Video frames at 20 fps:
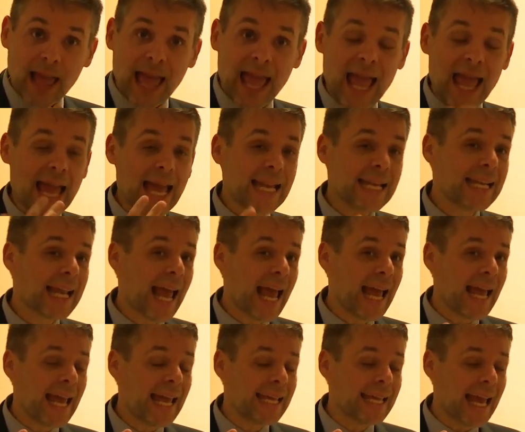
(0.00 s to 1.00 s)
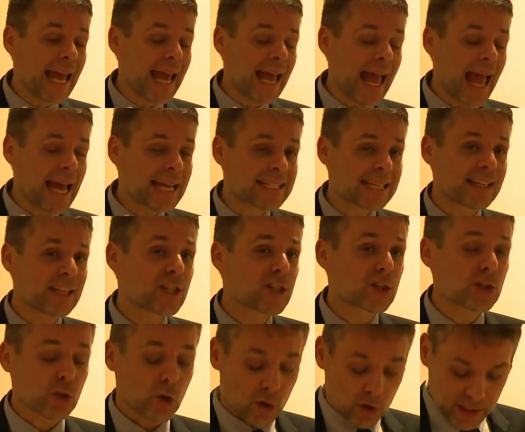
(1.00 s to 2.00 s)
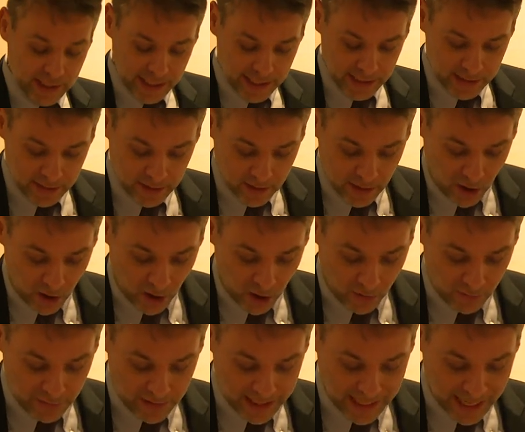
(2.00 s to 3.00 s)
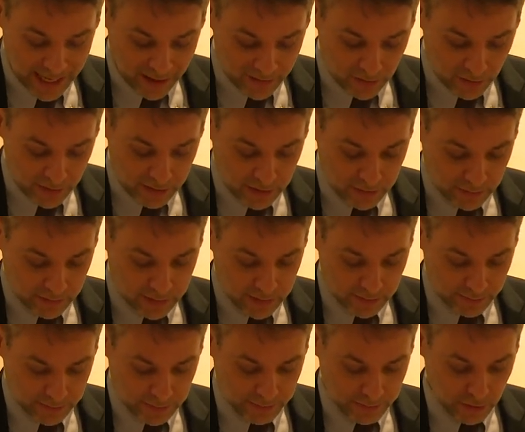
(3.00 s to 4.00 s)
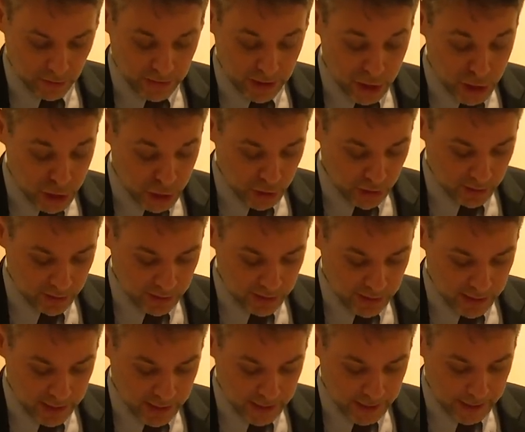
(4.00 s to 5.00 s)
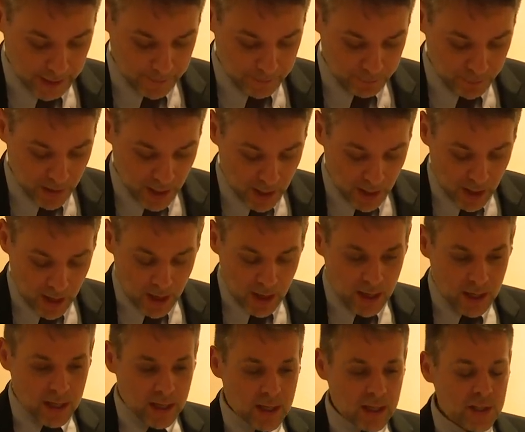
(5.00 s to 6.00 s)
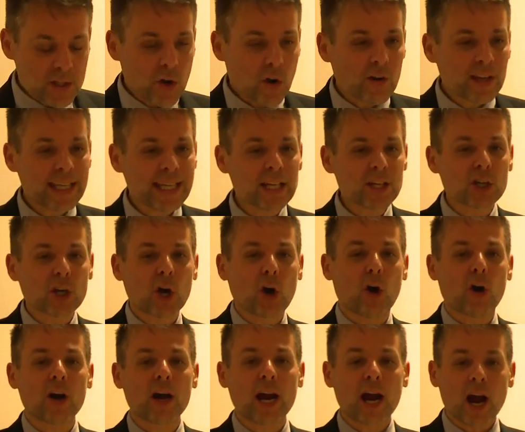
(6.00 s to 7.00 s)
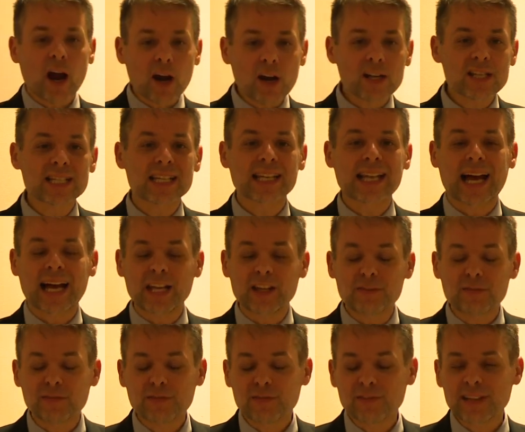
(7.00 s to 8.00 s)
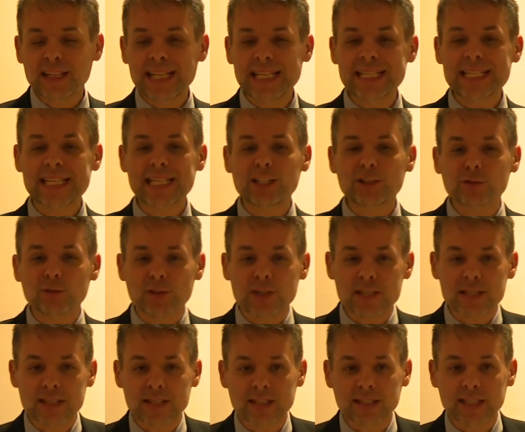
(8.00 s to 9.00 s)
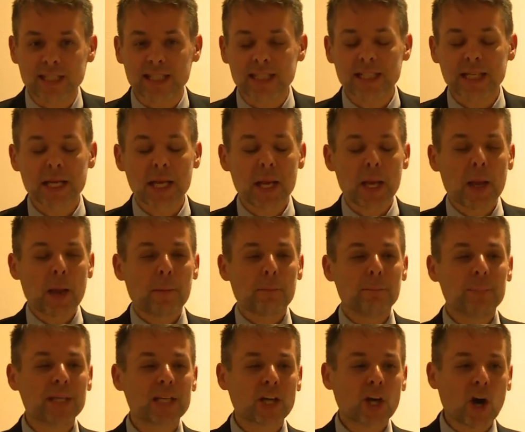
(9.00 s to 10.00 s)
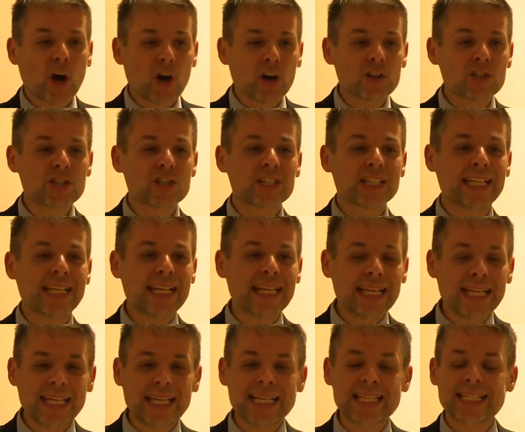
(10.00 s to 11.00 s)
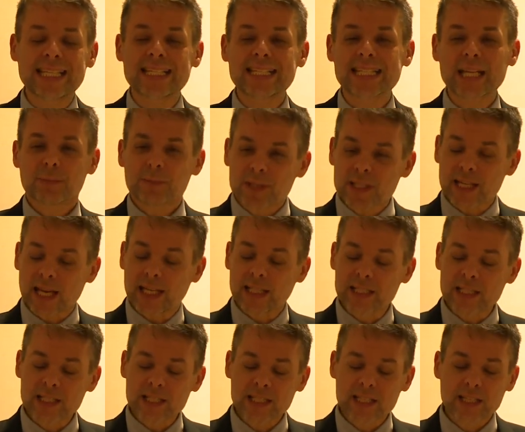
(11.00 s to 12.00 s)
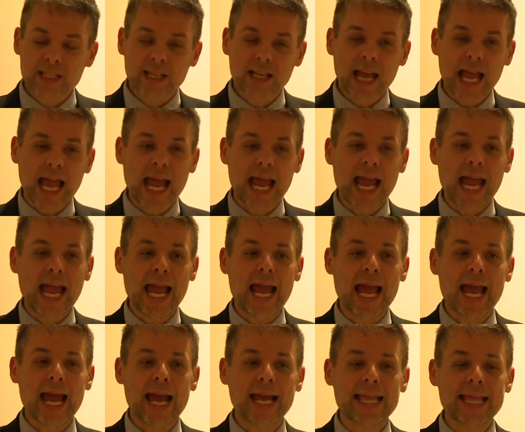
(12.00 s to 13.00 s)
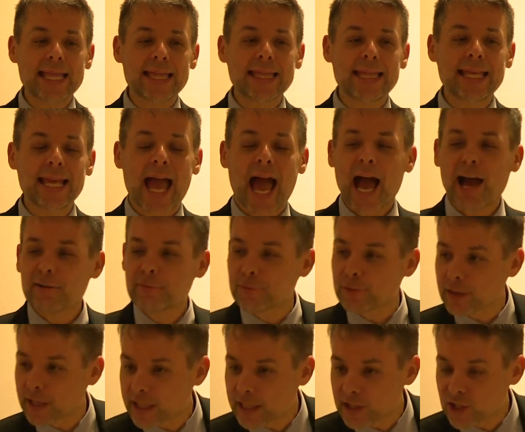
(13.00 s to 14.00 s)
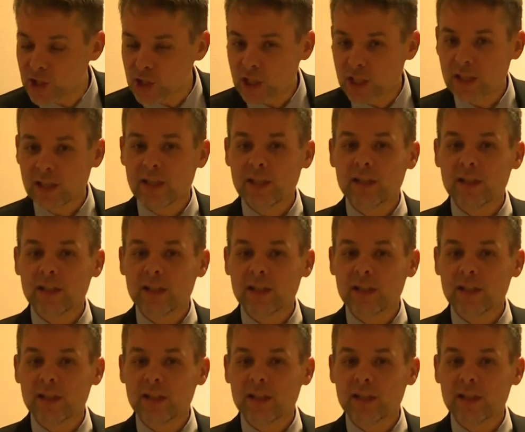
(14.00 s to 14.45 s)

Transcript: and as an historian of the Catholic tradition. Uh, so here, Congar's life is interesting because he is, in some sense, the average,